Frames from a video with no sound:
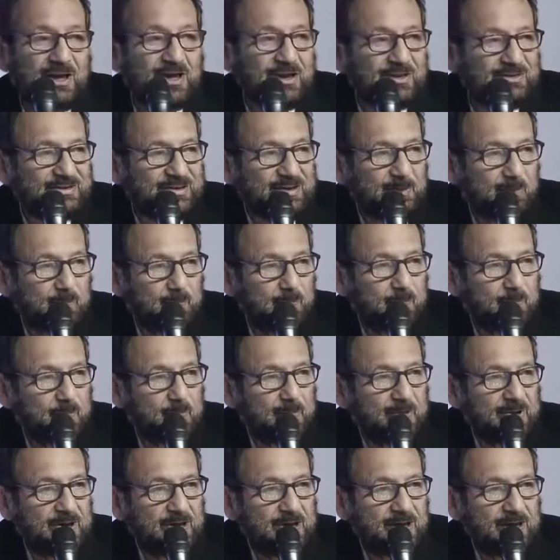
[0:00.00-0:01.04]
See,
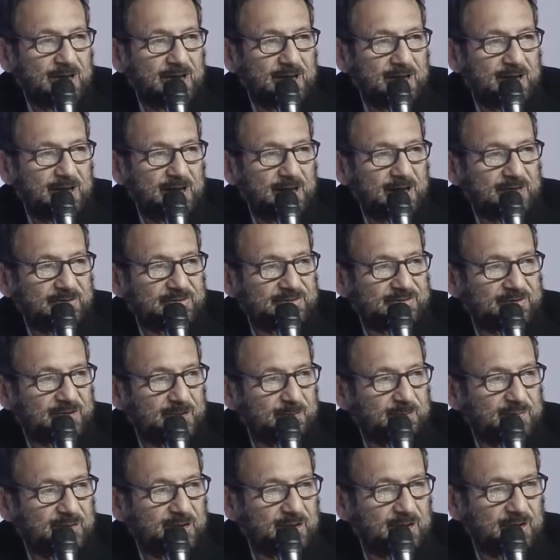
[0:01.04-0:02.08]
here's
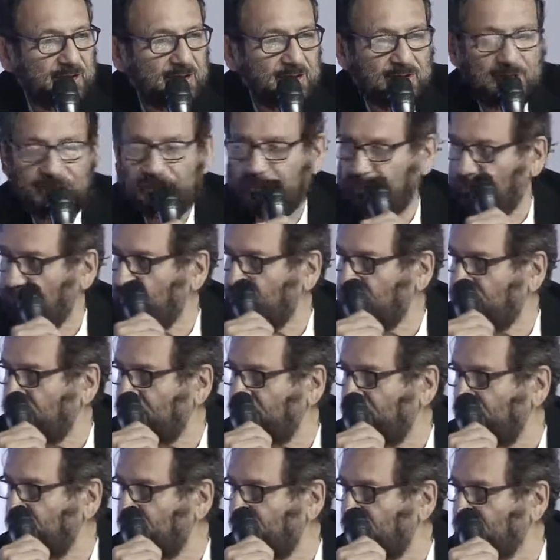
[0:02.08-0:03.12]
something, if you want to
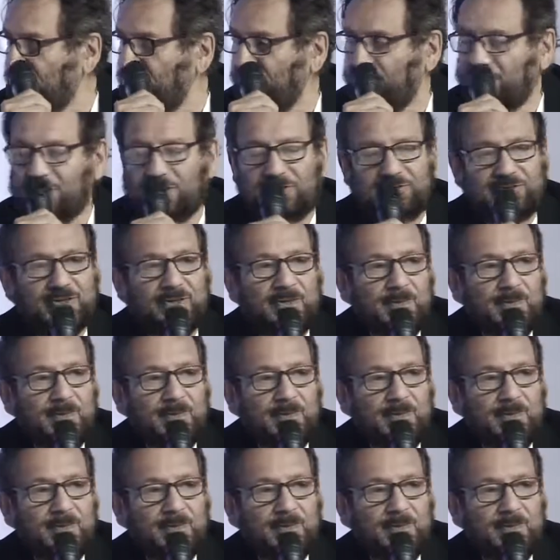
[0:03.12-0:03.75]
hear about that, is